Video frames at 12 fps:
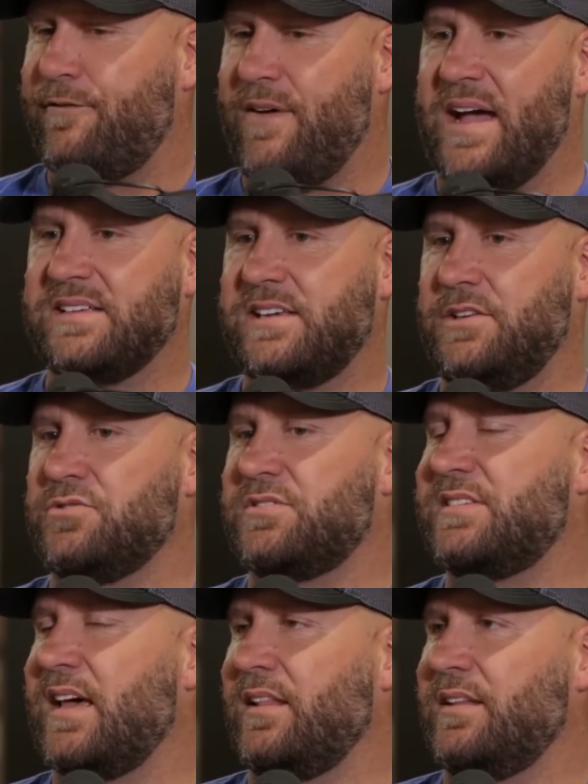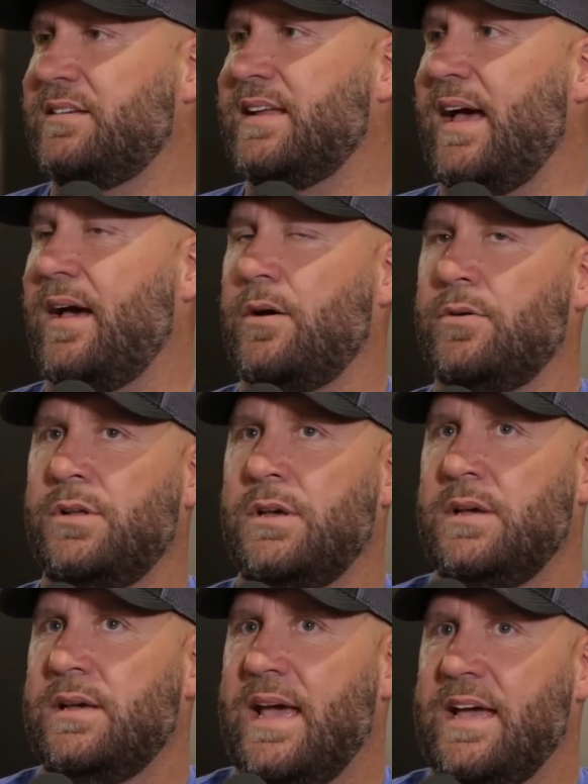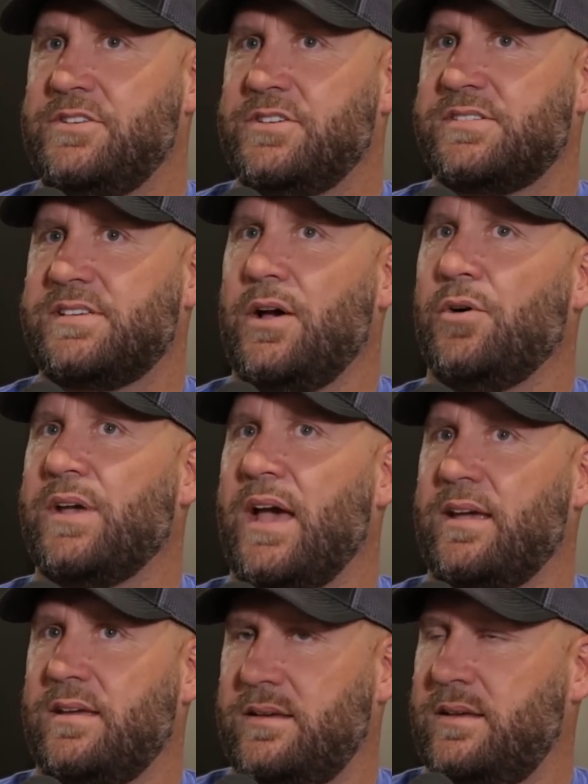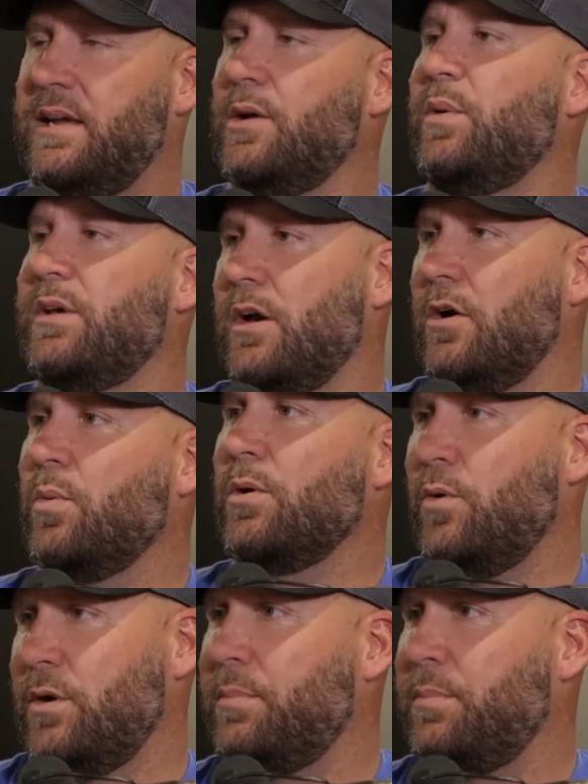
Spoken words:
fast can you settle it down and just say, okay, here we go. We're going